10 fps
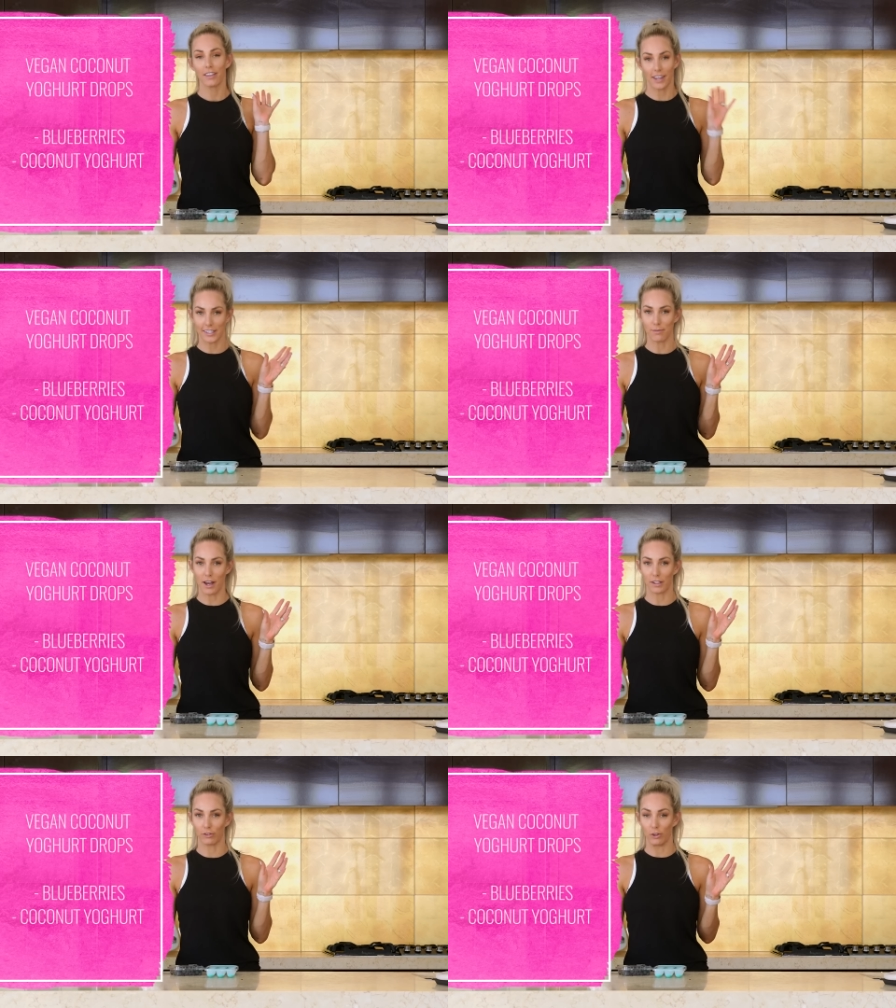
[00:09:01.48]
That's a
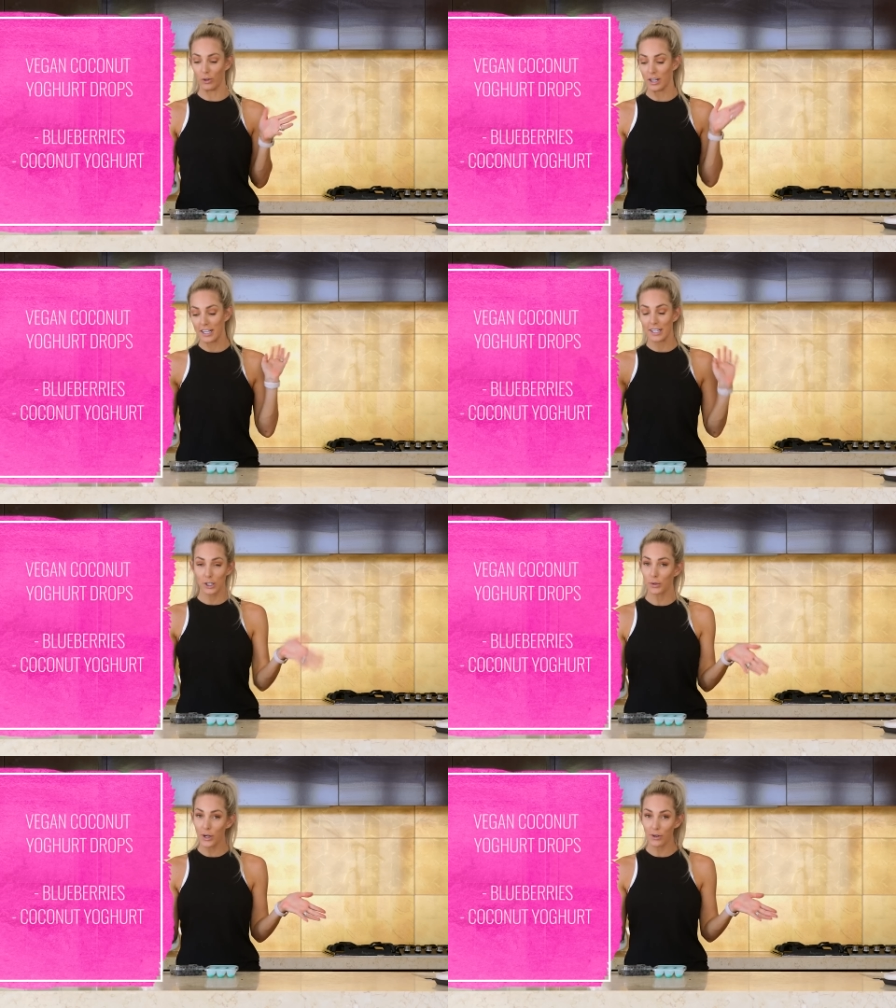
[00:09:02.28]
mouthful.
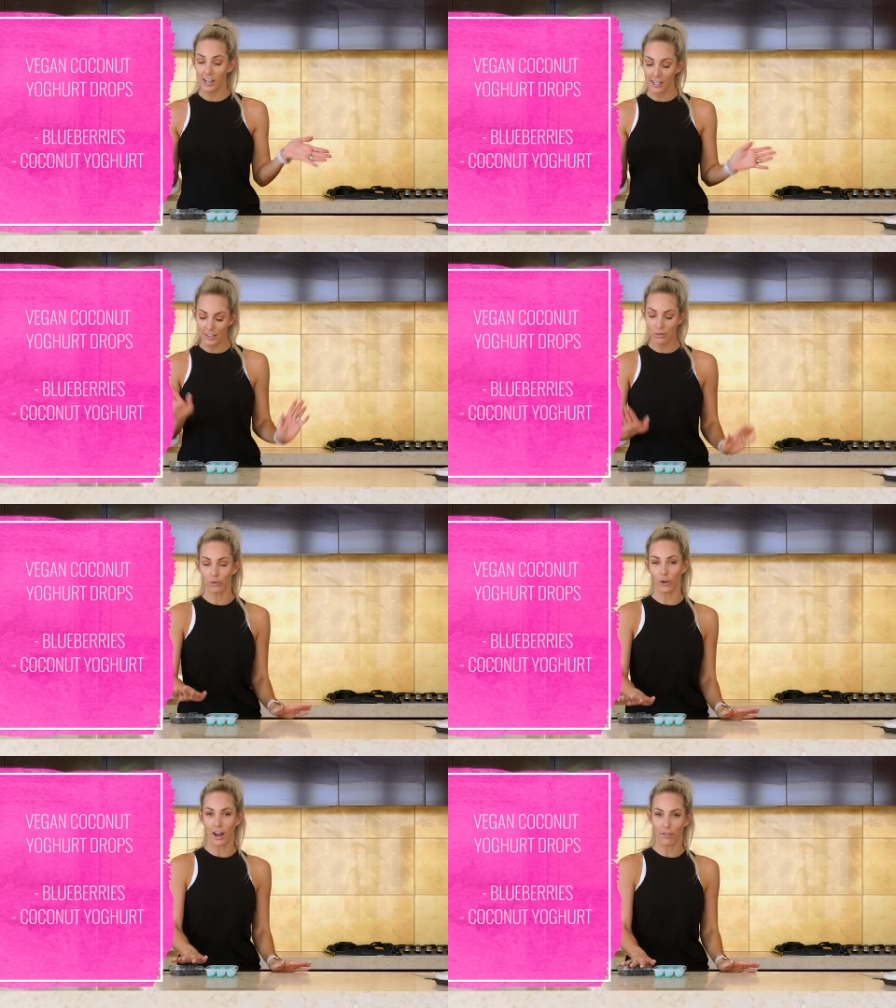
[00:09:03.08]
2 ingredients, we've
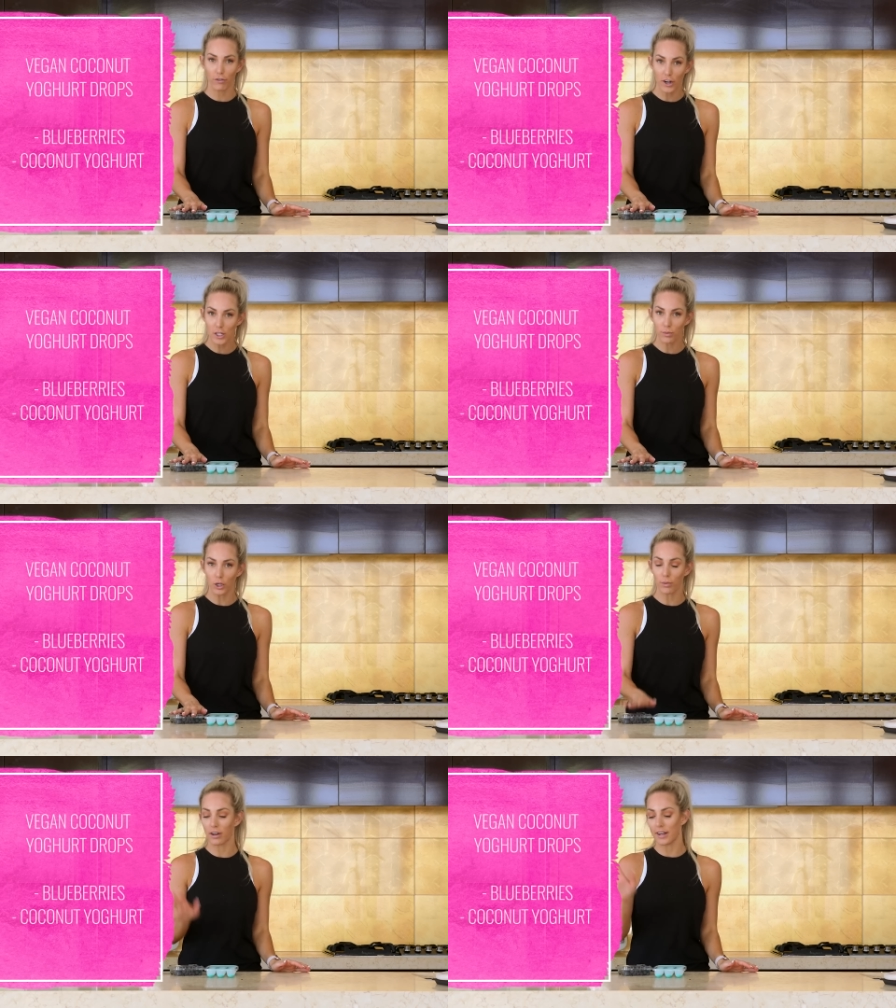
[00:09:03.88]
got our fresh
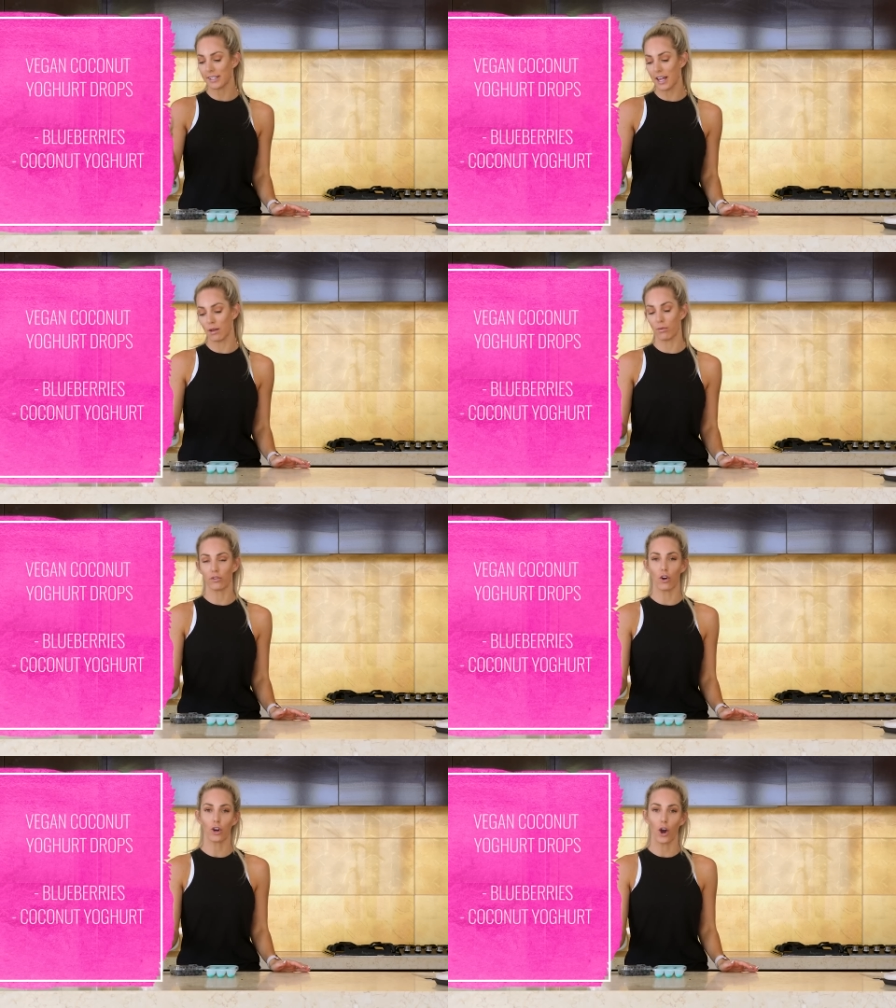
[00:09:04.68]
blueberries and then we've
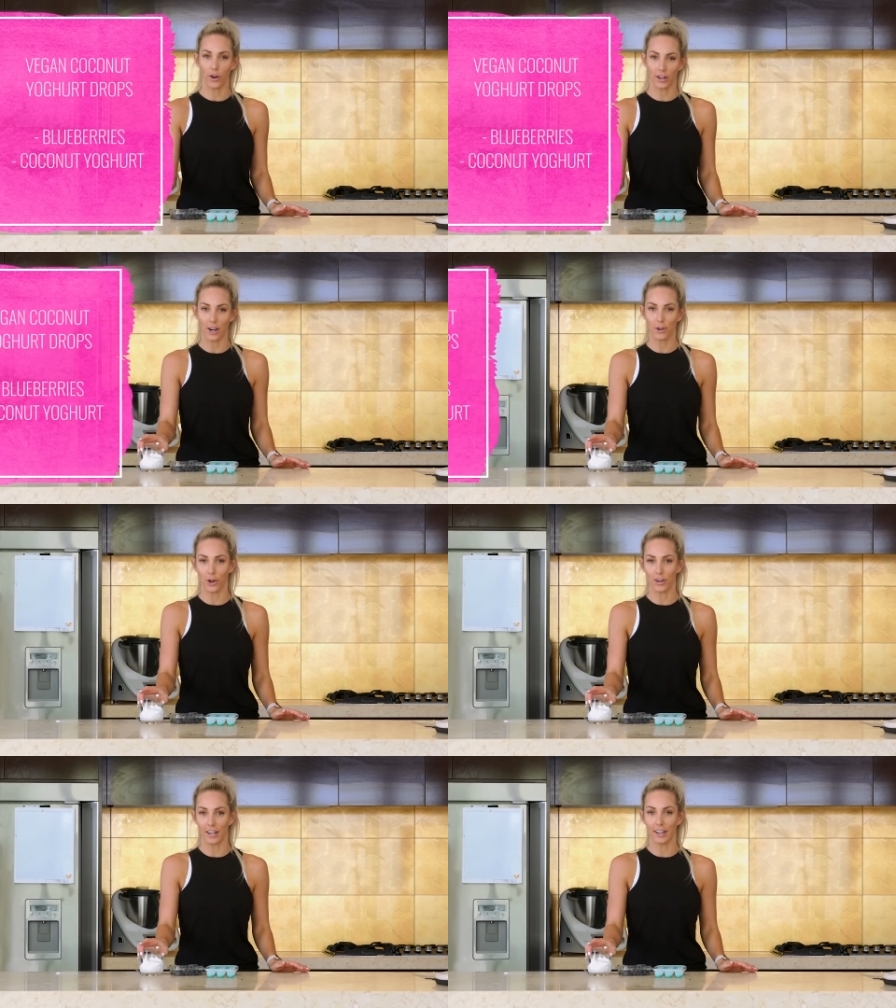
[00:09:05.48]
got coconut
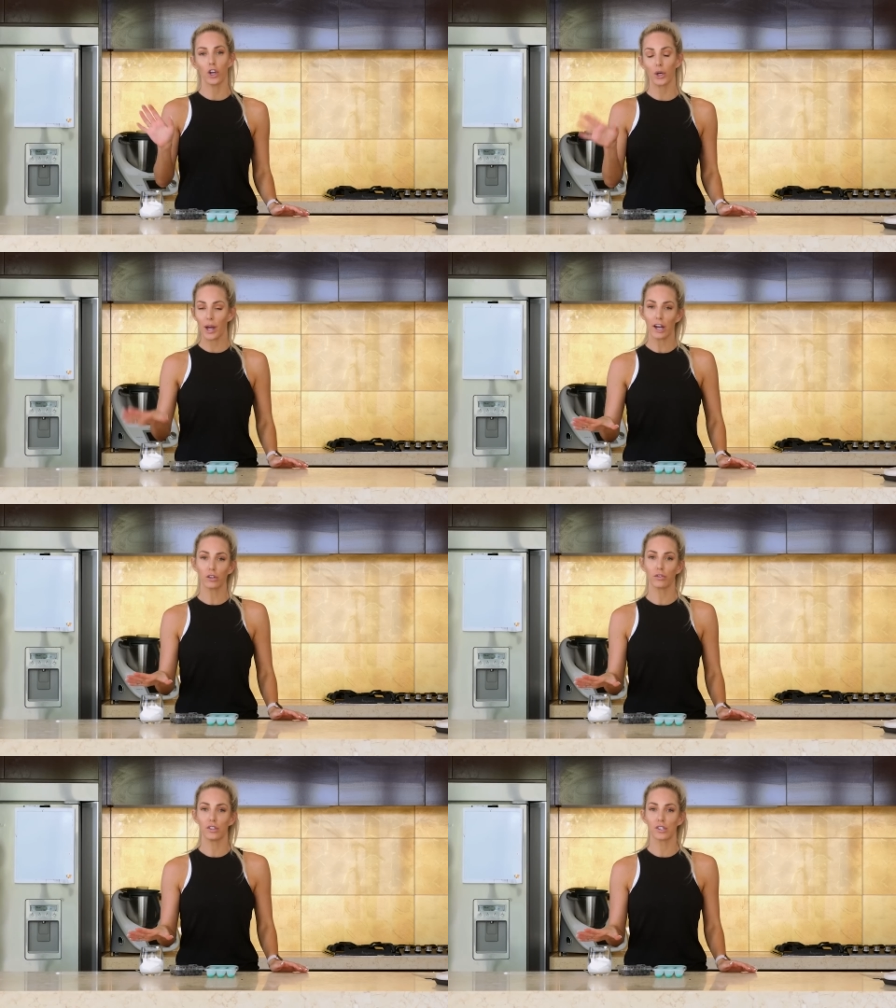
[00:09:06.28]
yogurt. If you go to a
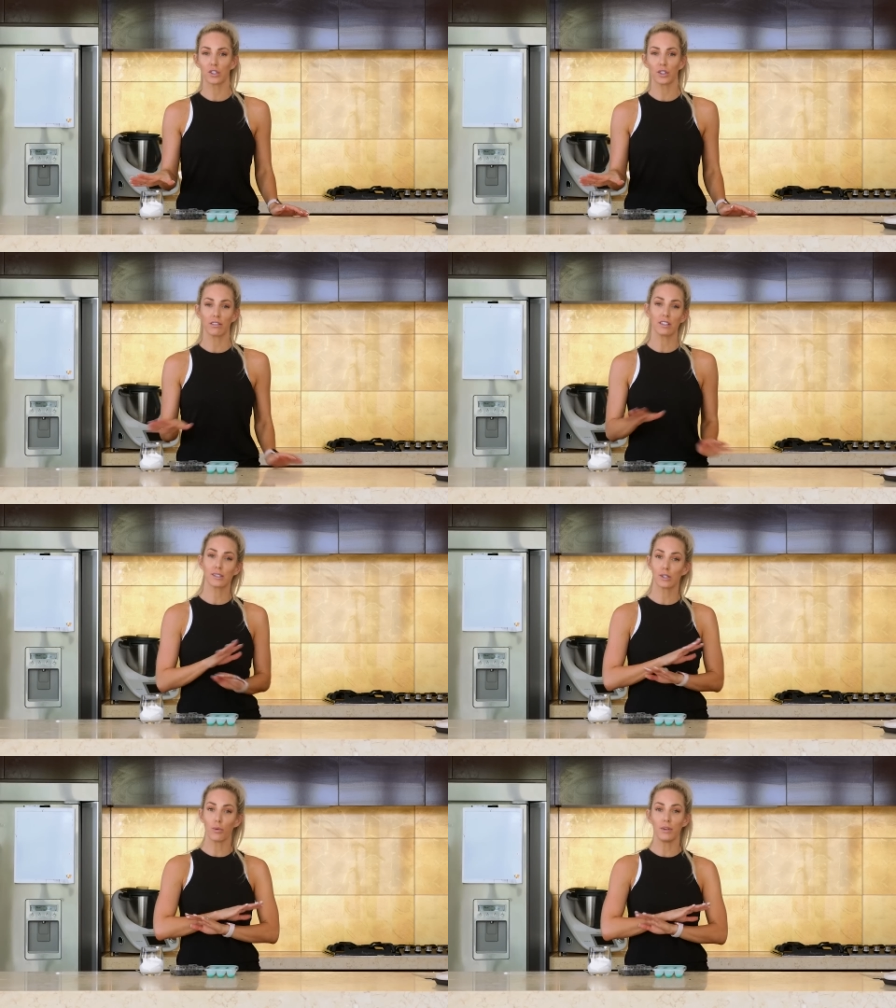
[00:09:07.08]
health food store, there is
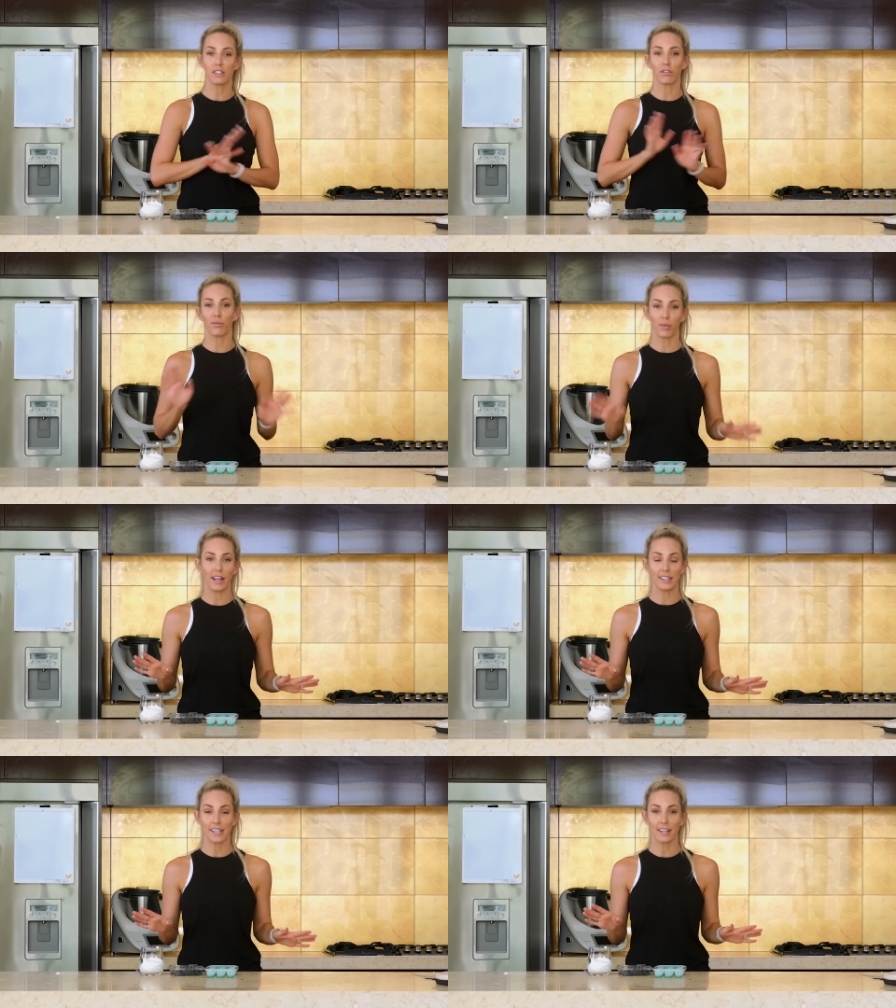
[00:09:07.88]
so many different
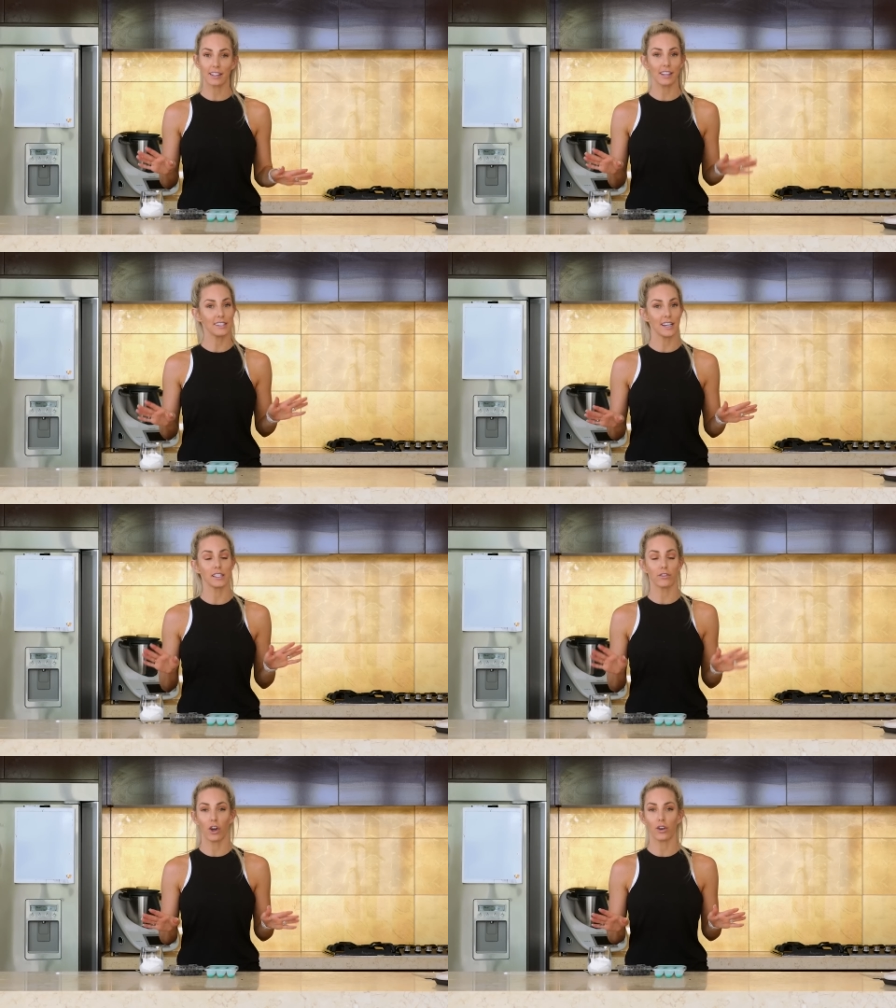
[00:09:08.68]
brands out there these days
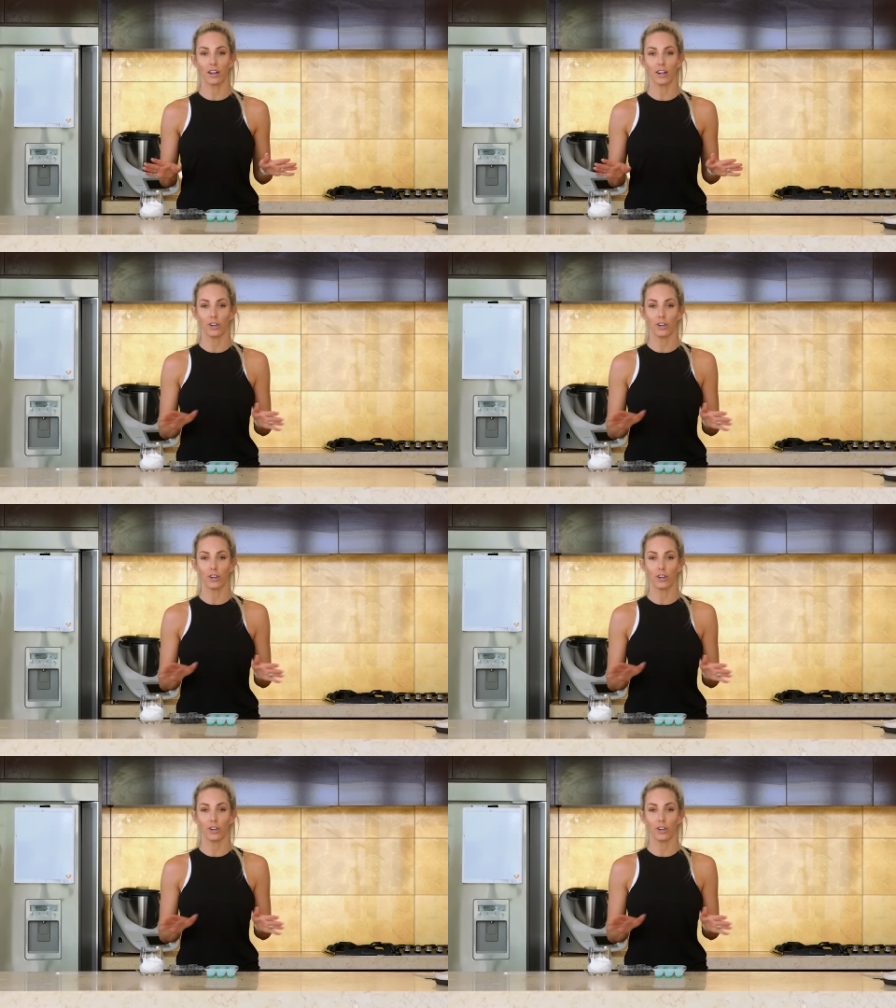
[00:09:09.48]
of coconut